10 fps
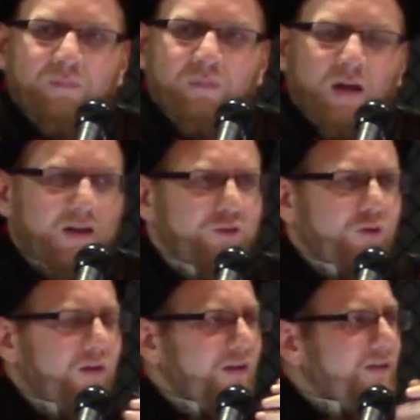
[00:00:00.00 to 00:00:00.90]
And he
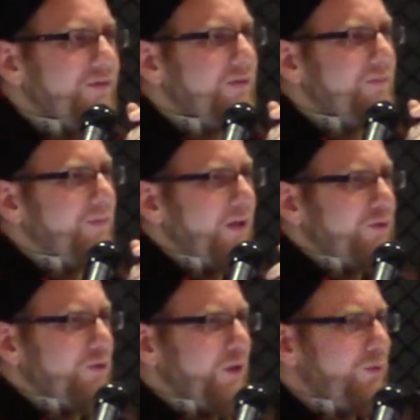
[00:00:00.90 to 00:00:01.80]
joined us.
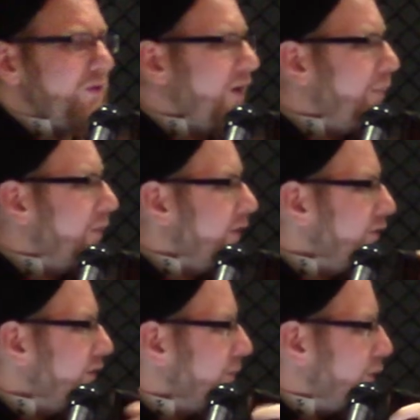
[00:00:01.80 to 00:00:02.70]
So there was a
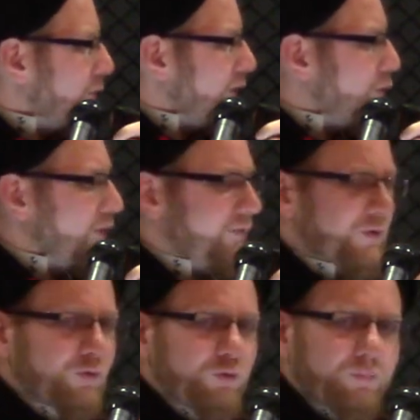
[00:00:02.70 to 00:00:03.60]
competition between two
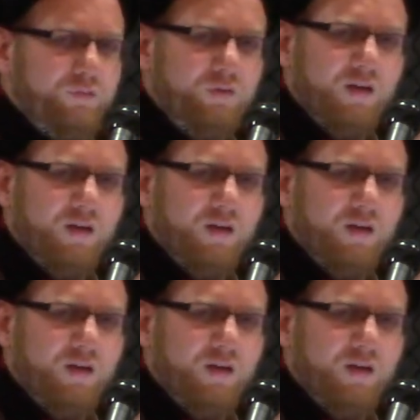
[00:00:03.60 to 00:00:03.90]
different groups.